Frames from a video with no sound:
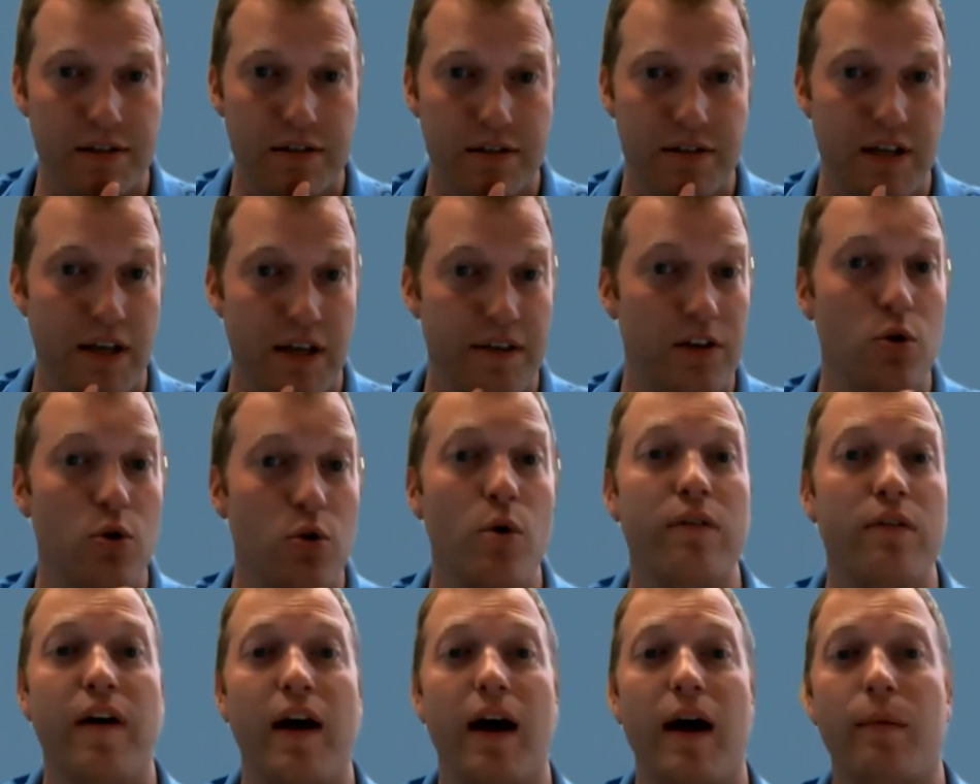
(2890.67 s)
Say the U
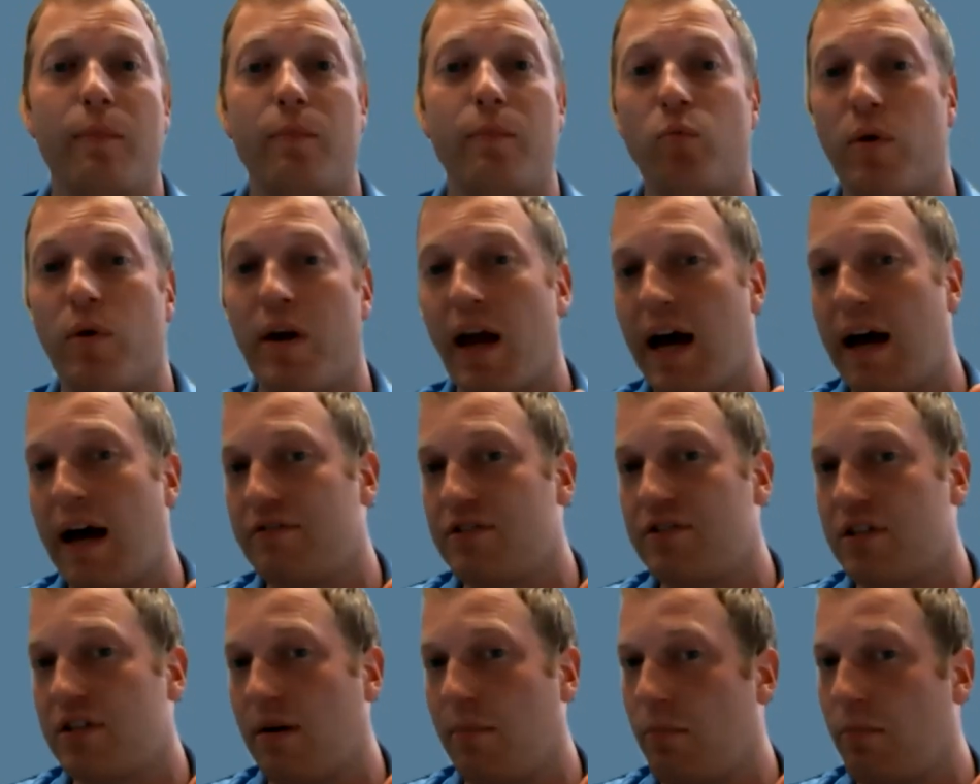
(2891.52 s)
of M, we
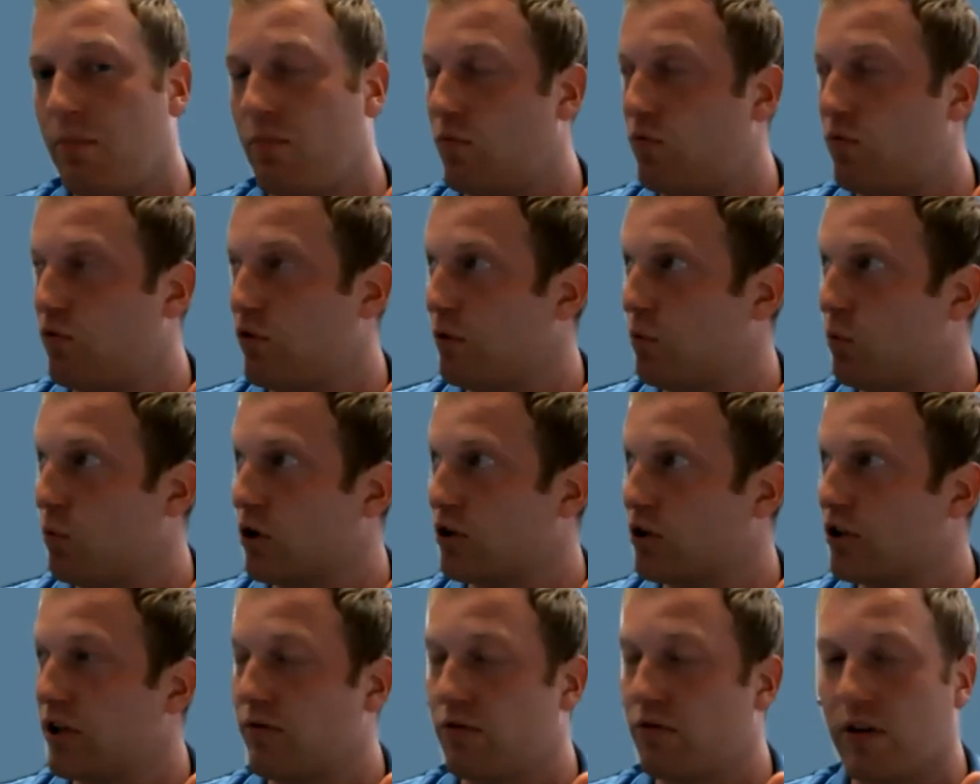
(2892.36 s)
have some
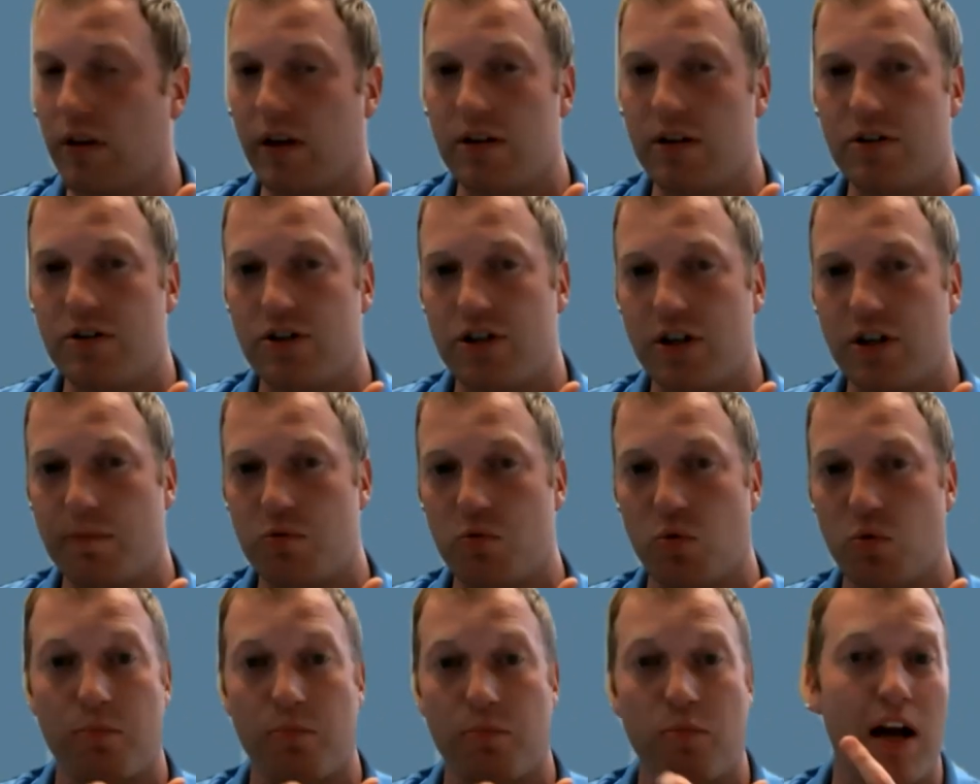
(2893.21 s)
working
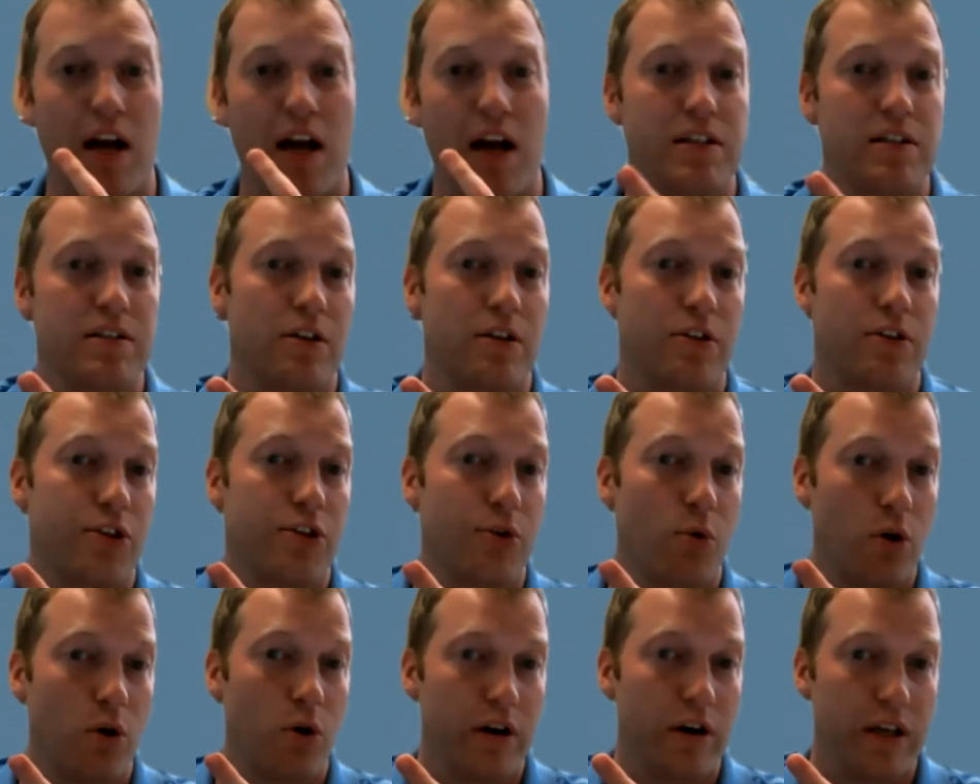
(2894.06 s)
relationships with process
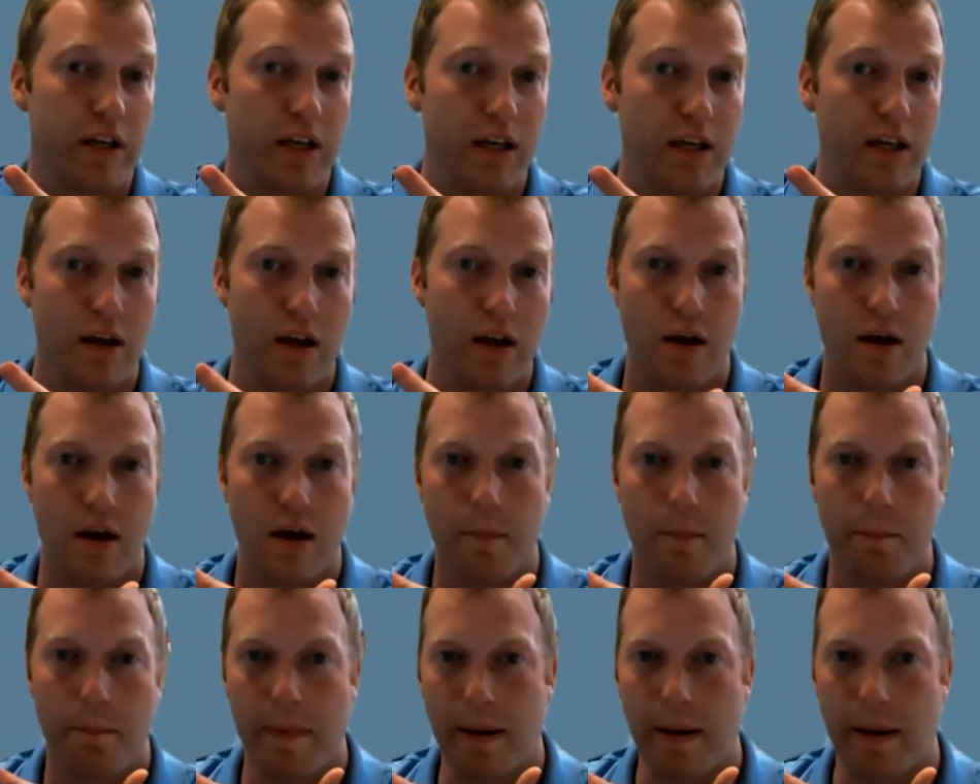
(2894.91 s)
authority
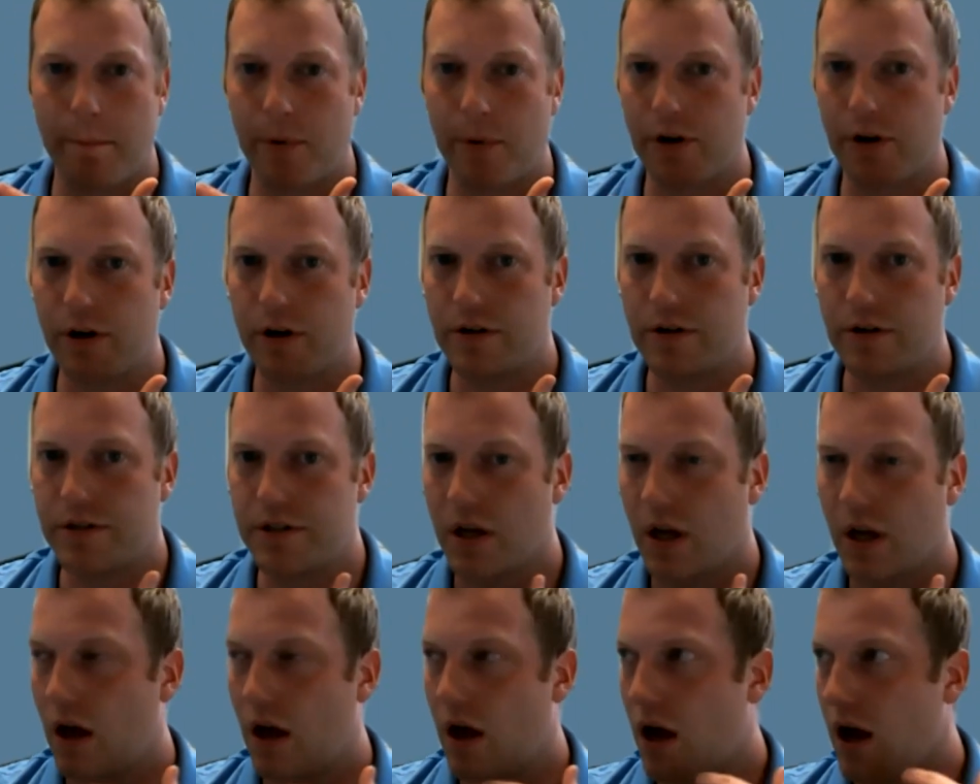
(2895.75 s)

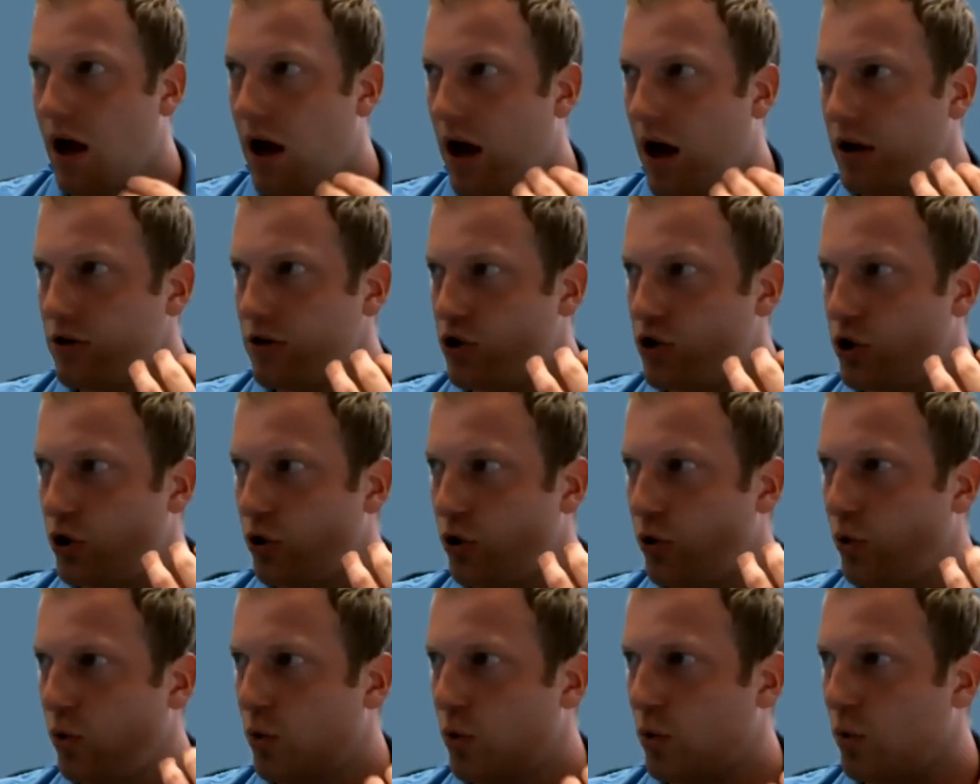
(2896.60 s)
members
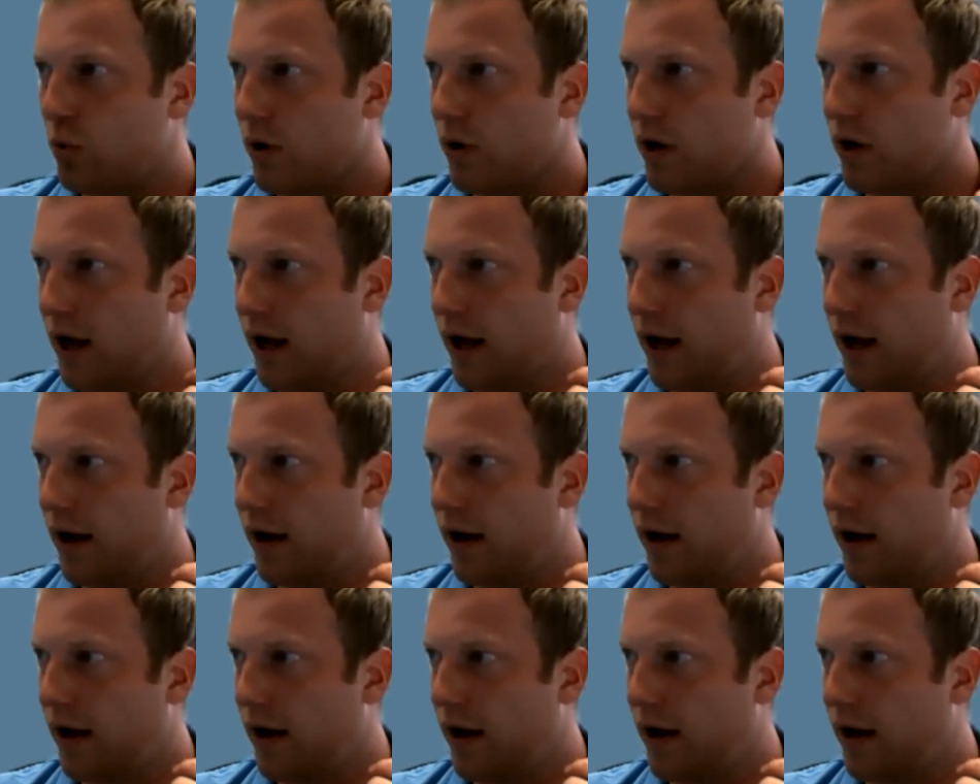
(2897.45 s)
to